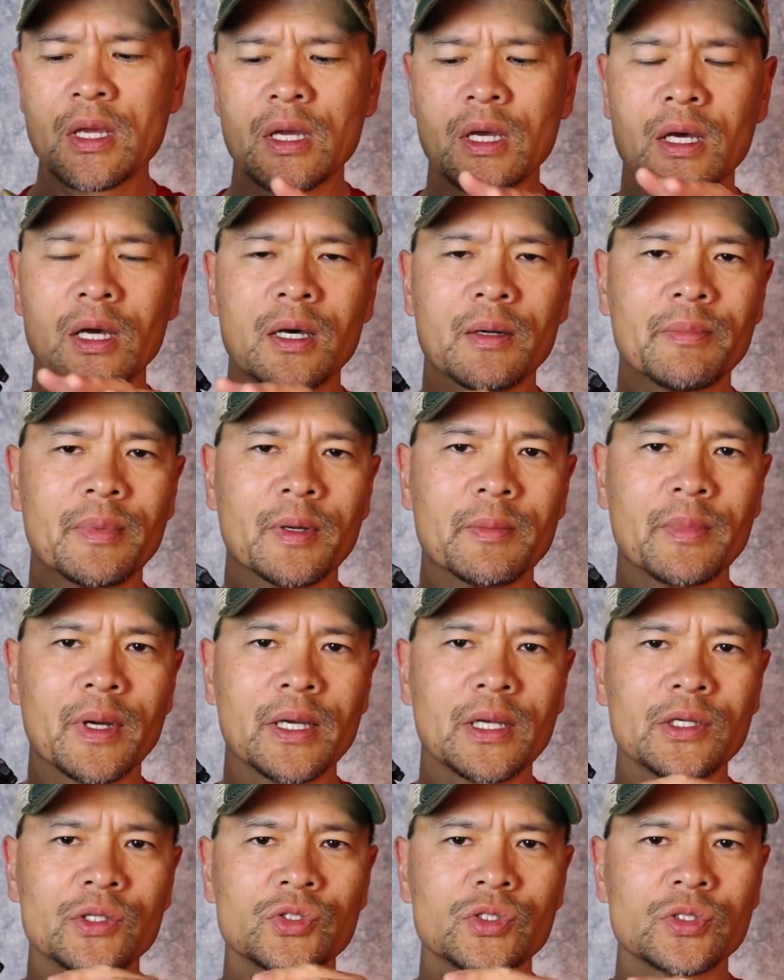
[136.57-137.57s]
But
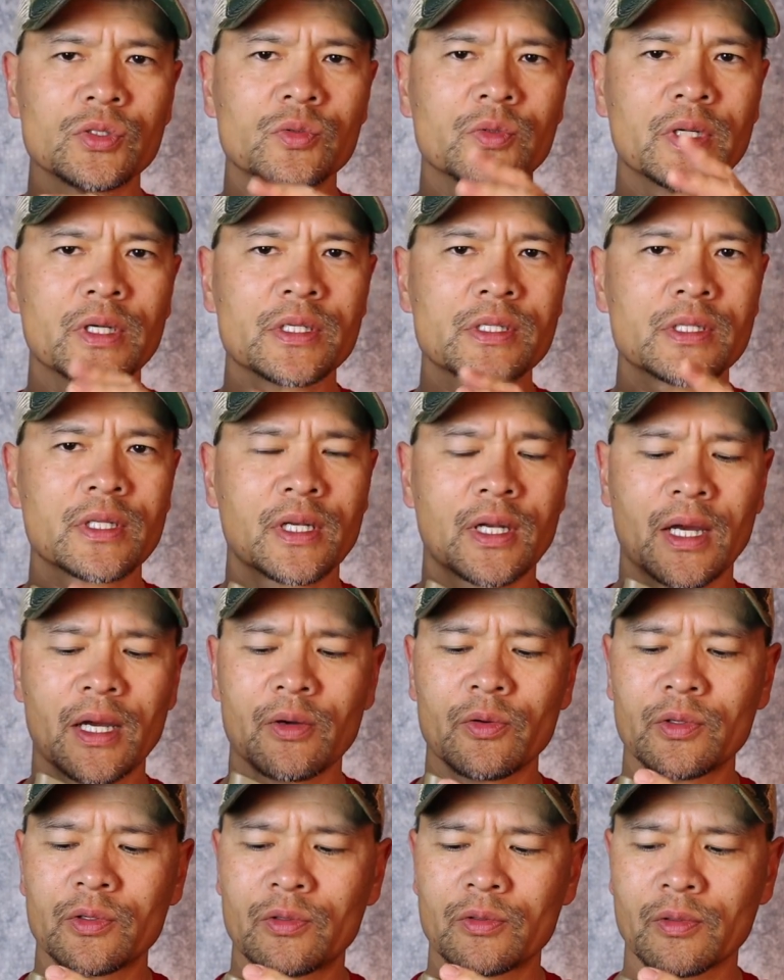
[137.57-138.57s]
my issue was that I
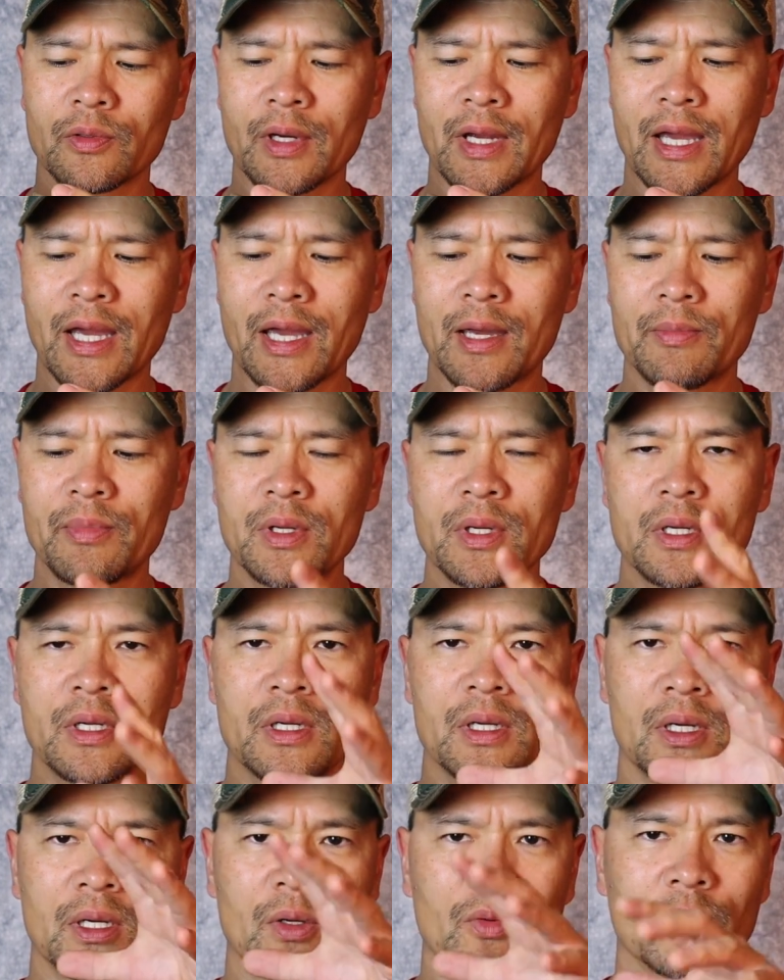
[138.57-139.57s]
would grab,
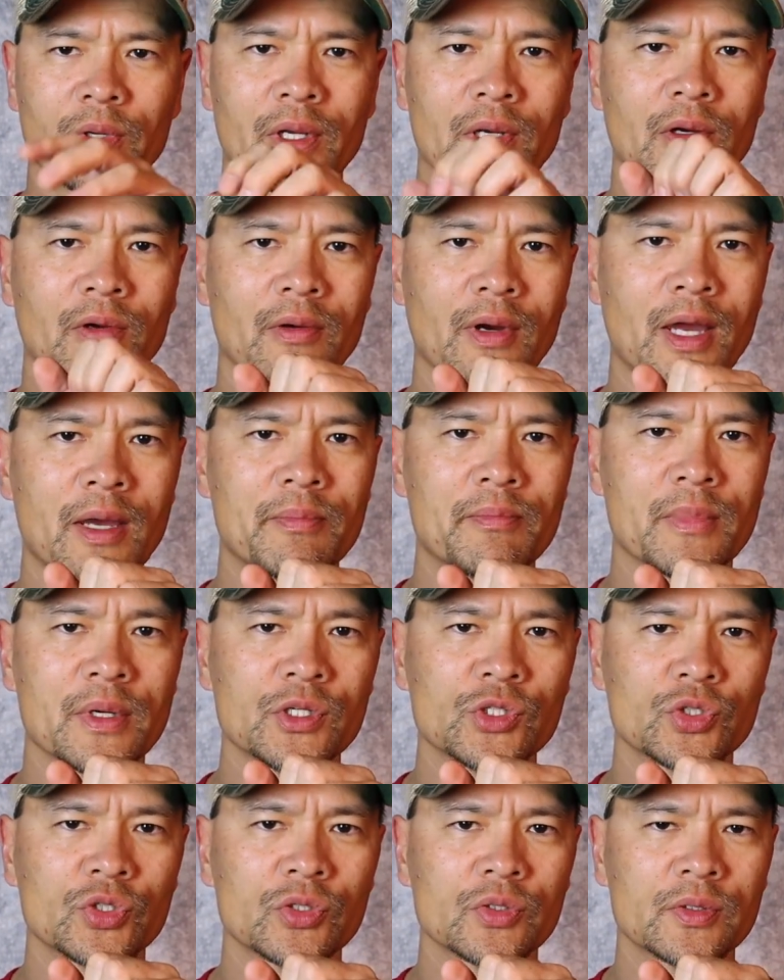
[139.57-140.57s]
when I grabbed
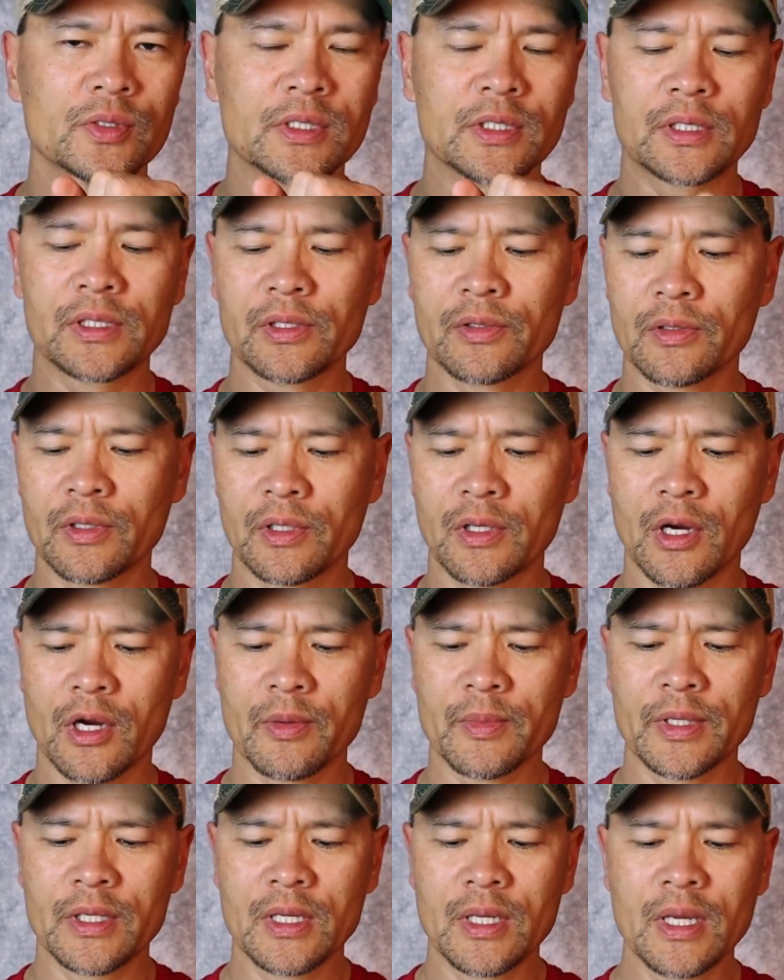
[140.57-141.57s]
my shirt to clear the
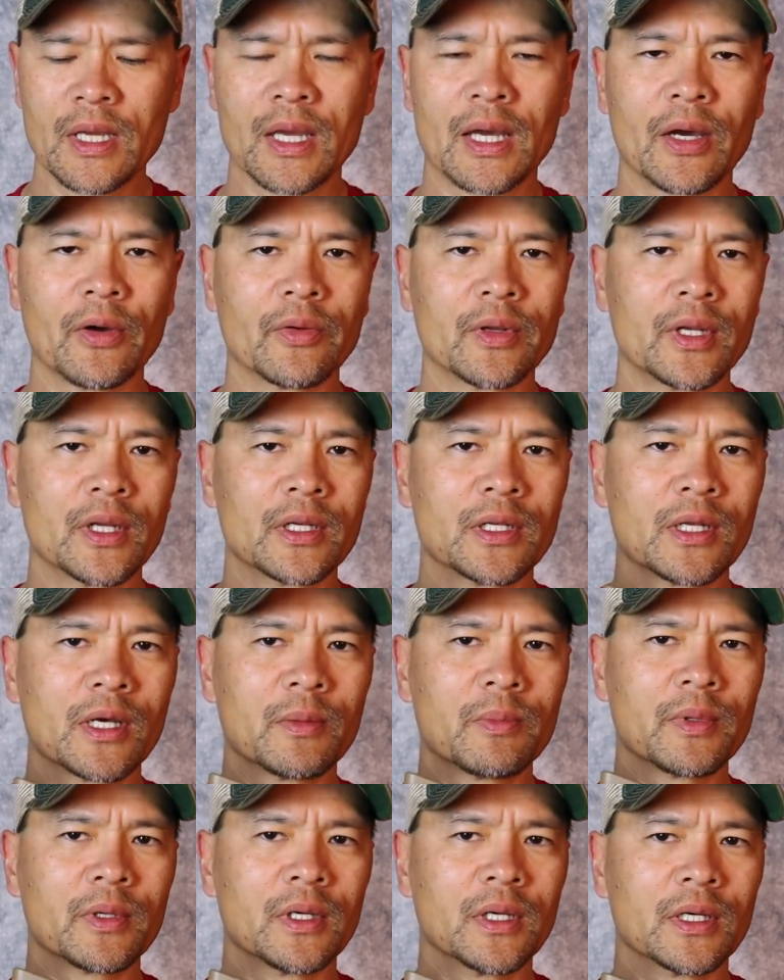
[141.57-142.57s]
garment, I would end
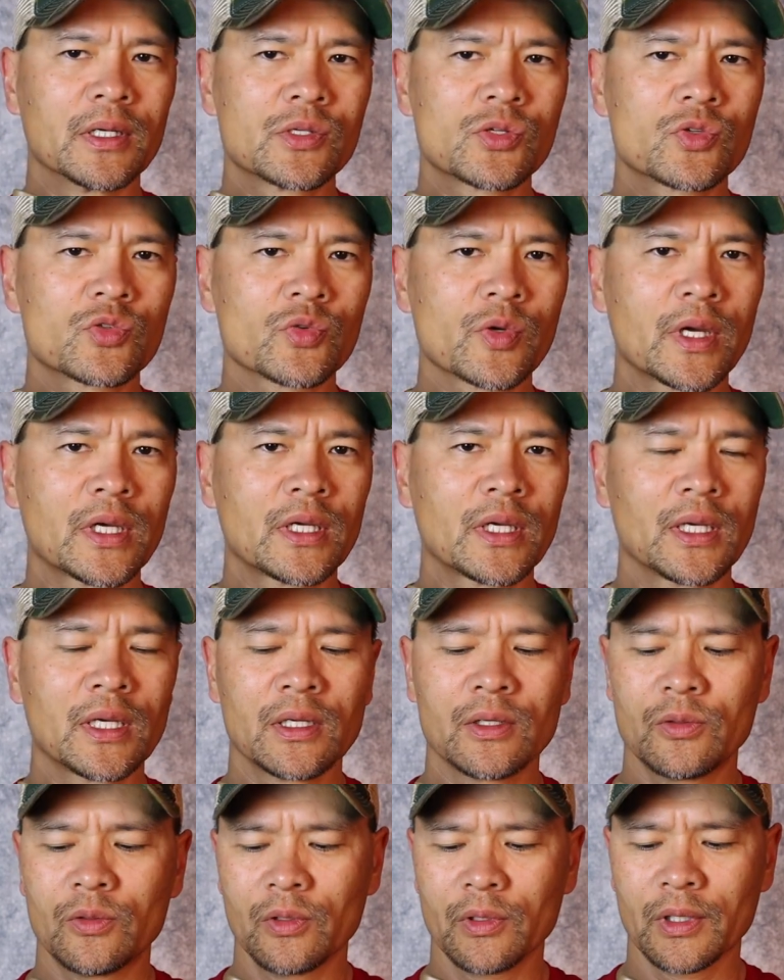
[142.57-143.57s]
up striking
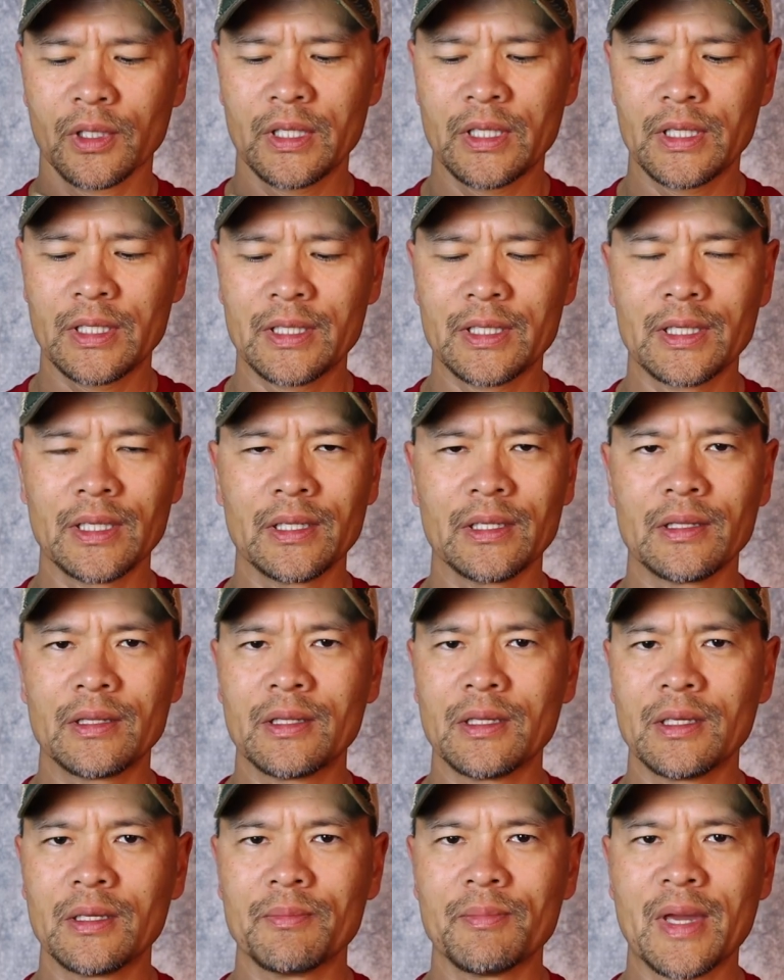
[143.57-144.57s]
or hitting
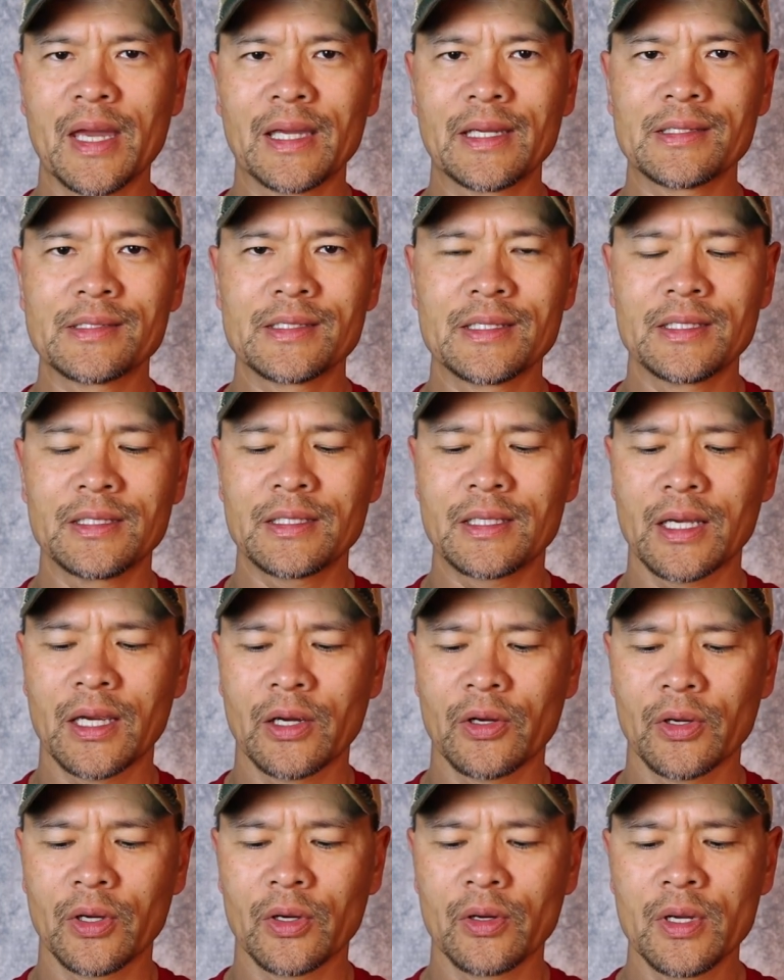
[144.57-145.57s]
the magazine
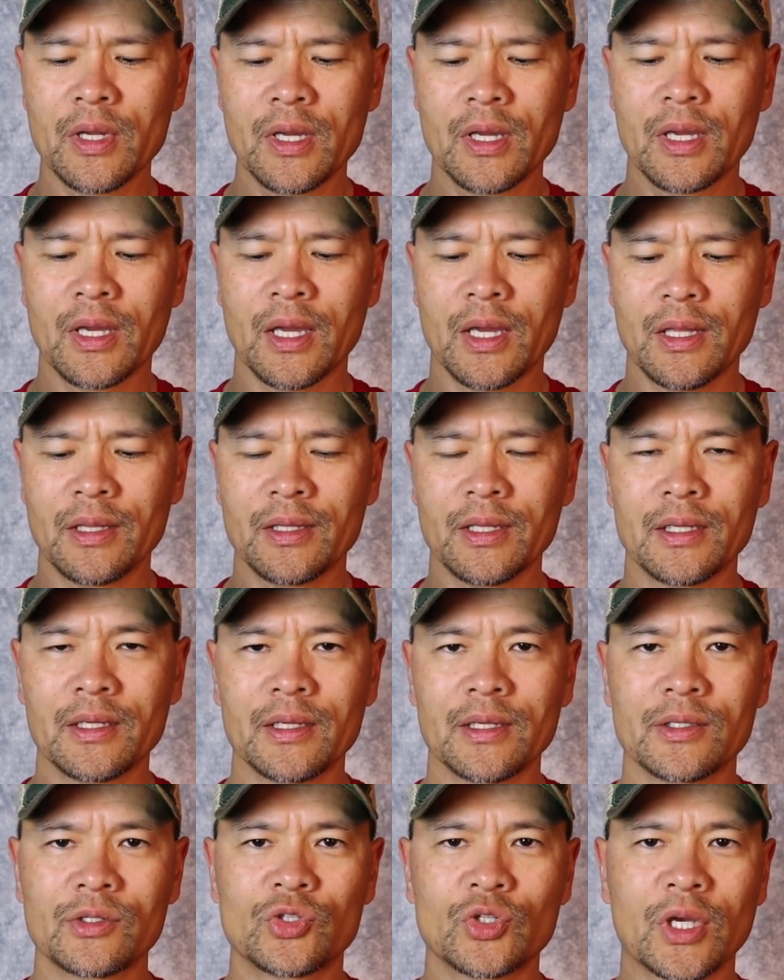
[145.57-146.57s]
carrier and then
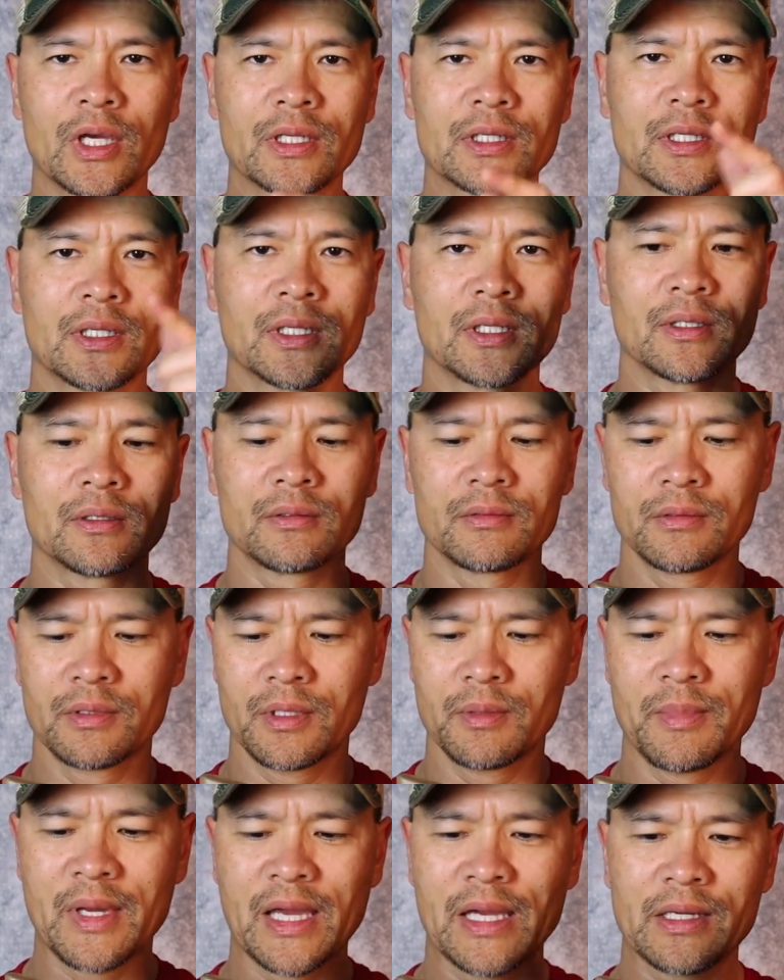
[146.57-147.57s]
ejecting
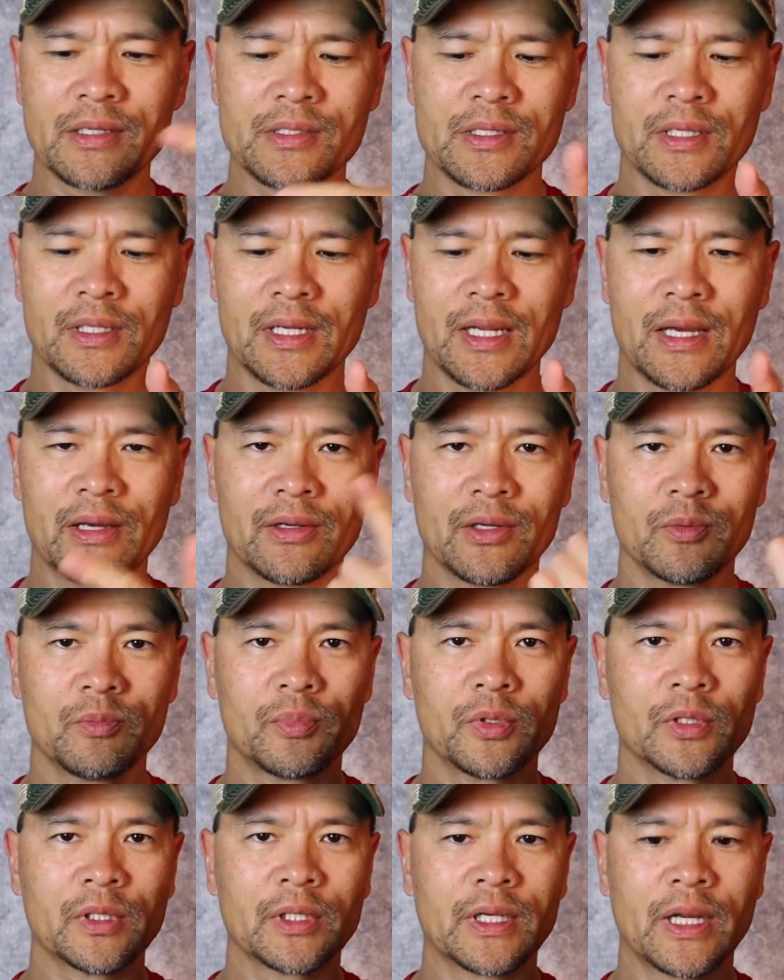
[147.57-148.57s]
the magazine out. I'd
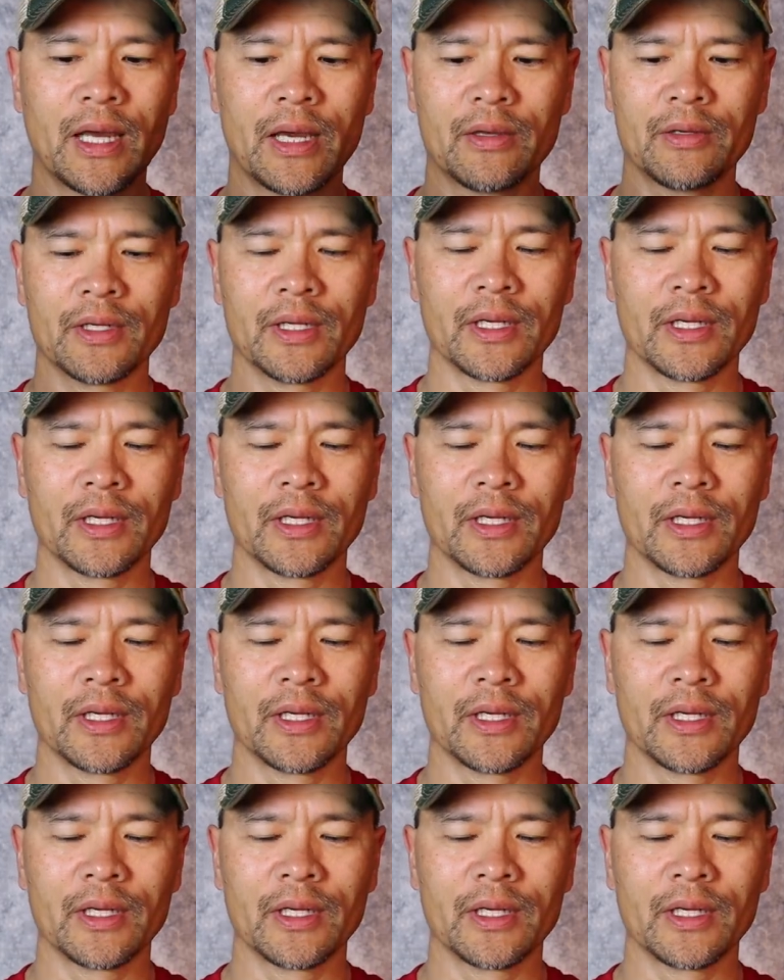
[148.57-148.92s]
pull it out